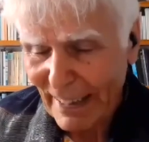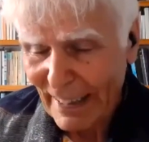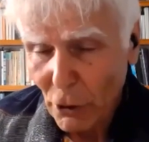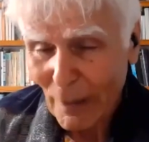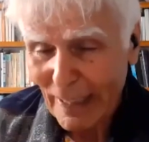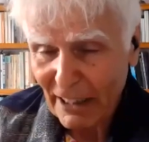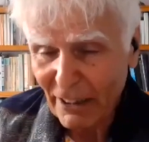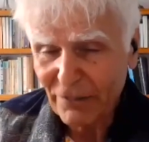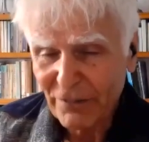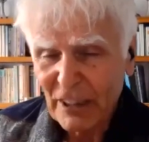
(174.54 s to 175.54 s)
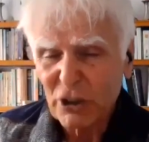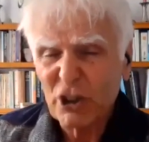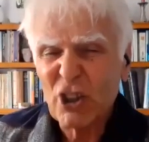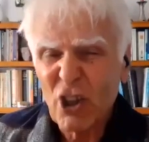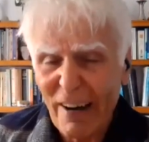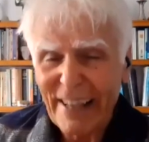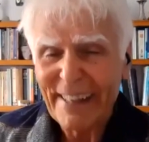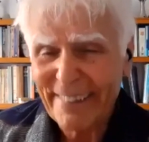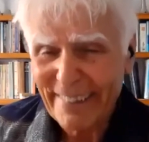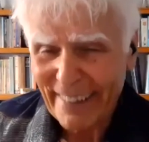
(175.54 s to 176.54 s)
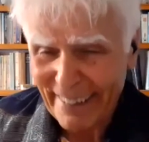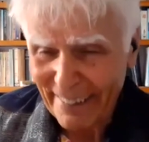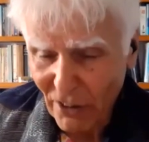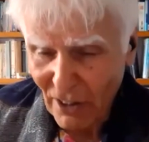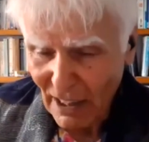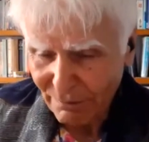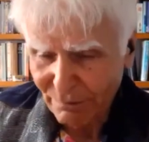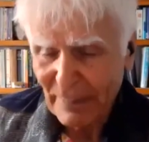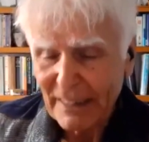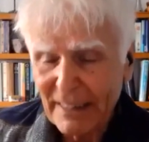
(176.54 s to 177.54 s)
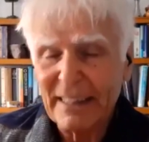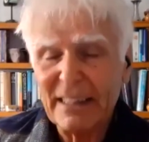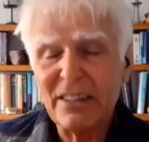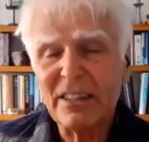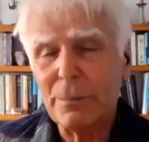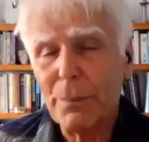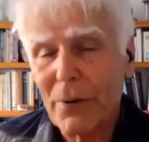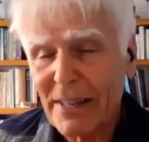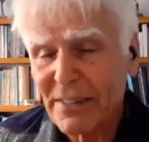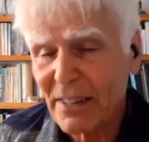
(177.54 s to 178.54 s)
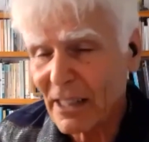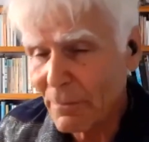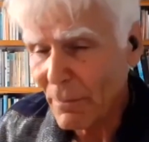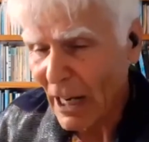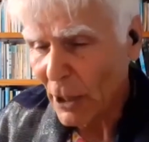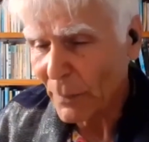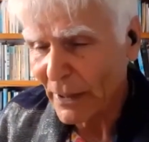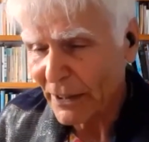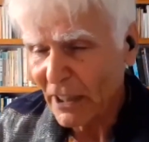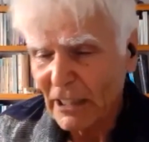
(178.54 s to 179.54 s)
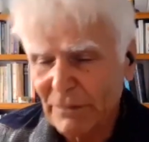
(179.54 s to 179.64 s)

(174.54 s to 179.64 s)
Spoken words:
You have choices in the present moment.